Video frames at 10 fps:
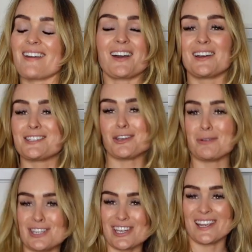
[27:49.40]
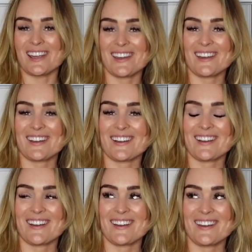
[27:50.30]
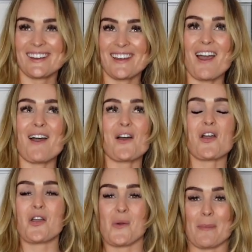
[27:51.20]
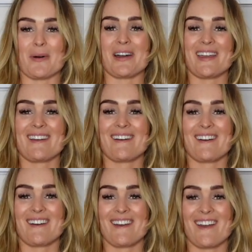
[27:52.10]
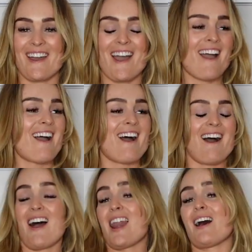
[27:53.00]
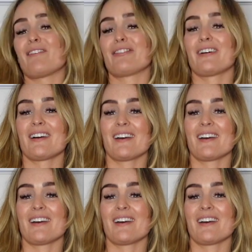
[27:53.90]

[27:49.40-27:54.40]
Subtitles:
Guys, who is she? Who am I? I love.